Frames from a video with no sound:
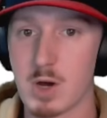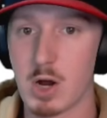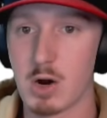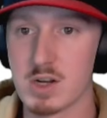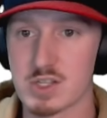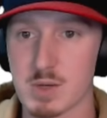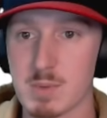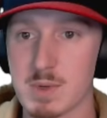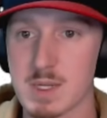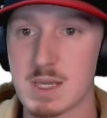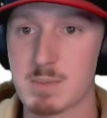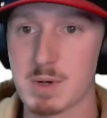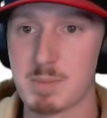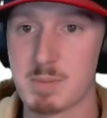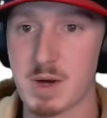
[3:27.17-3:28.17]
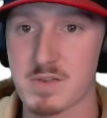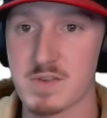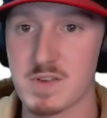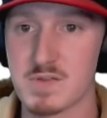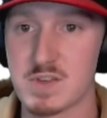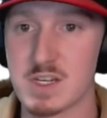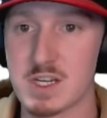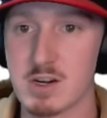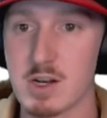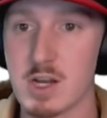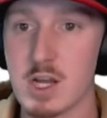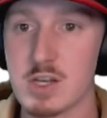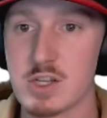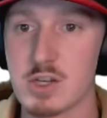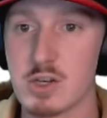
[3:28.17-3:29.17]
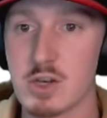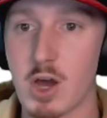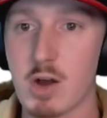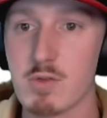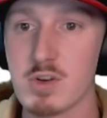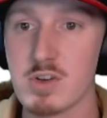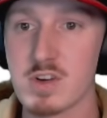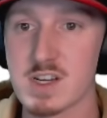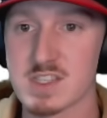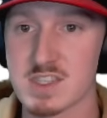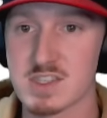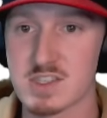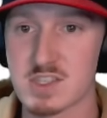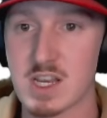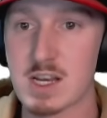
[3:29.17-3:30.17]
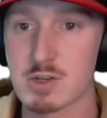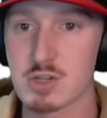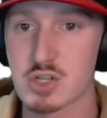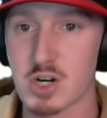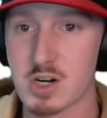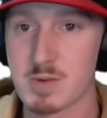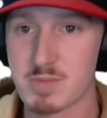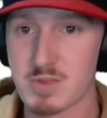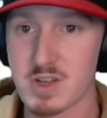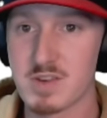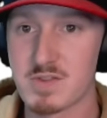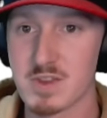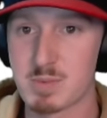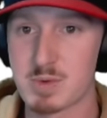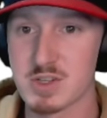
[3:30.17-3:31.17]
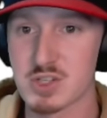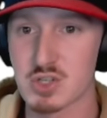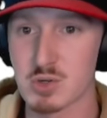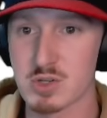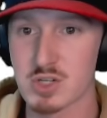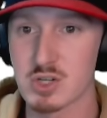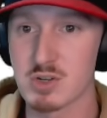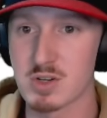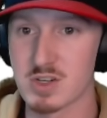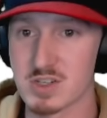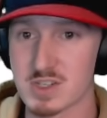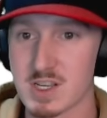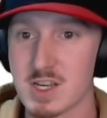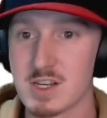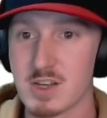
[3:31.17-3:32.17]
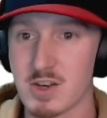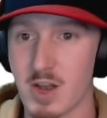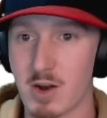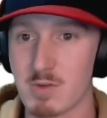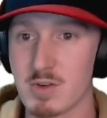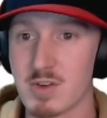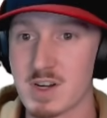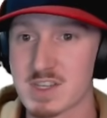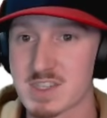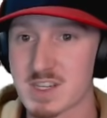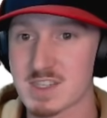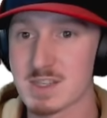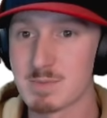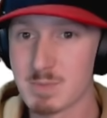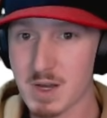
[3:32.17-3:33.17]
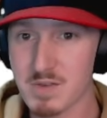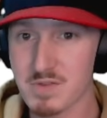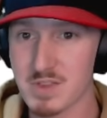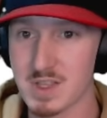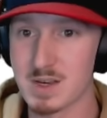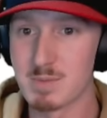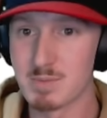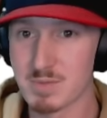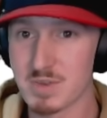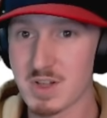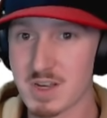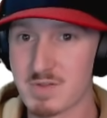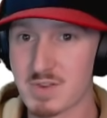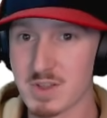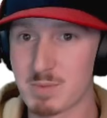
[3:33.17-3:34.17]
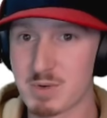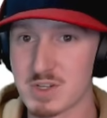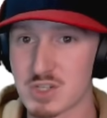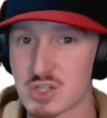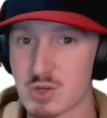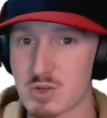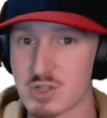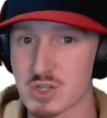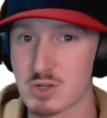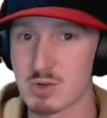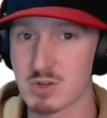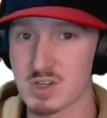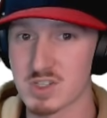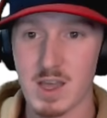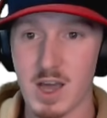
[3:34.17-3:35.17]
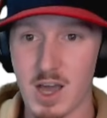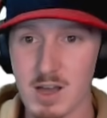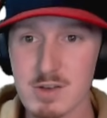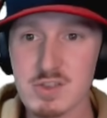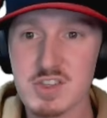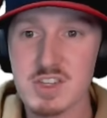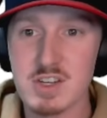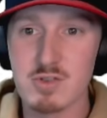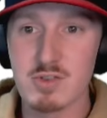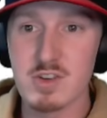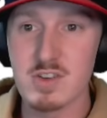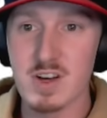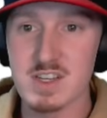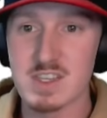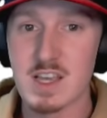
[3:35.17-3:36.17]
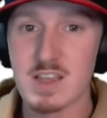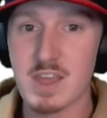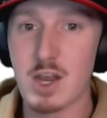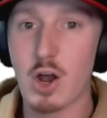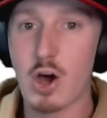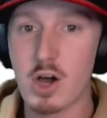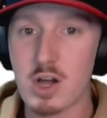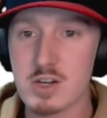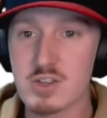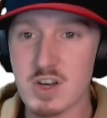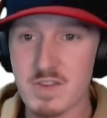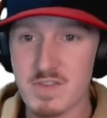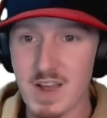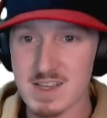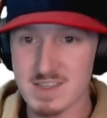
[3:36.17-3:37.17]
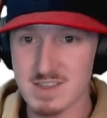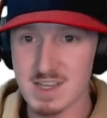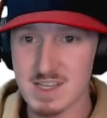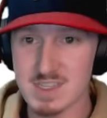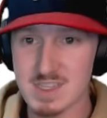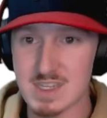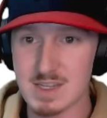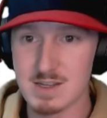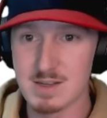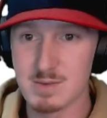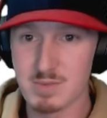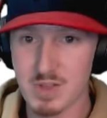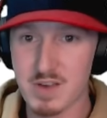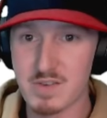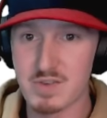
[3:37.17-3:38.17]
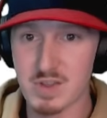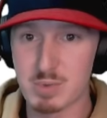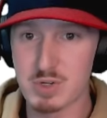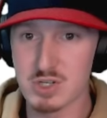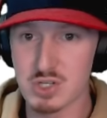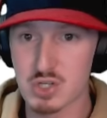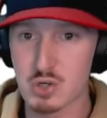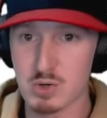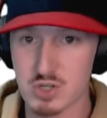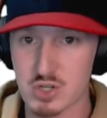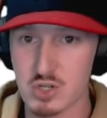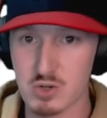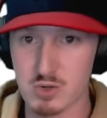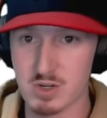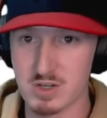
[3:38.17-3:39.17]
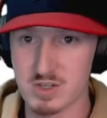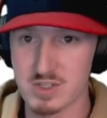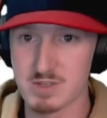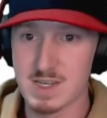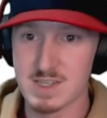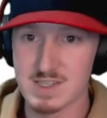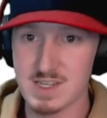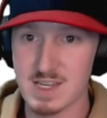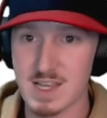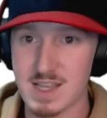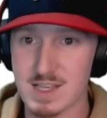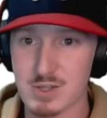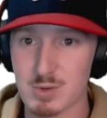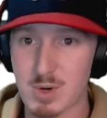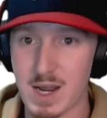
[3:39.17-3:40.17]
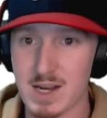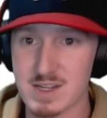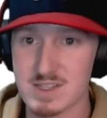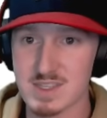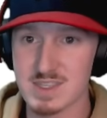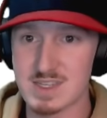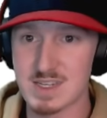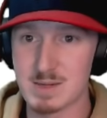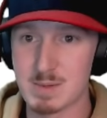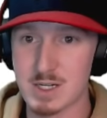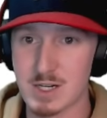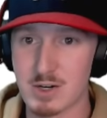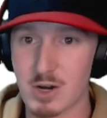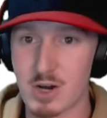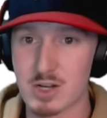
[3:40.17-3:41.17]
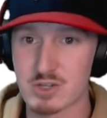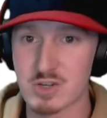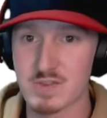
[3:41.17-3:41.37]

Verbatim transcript: All right, so I'm going to keep it a buck 50 here. Did not realize that Zdeno Chara played for the Prince George Cougars. Did not realize Dustin Byfuglien played for the Prince George Cougars. I also didn't realize that Andre Vasilevsky played for the Prince George Cougars. So yeah, that's who we're adding to the team here, Andre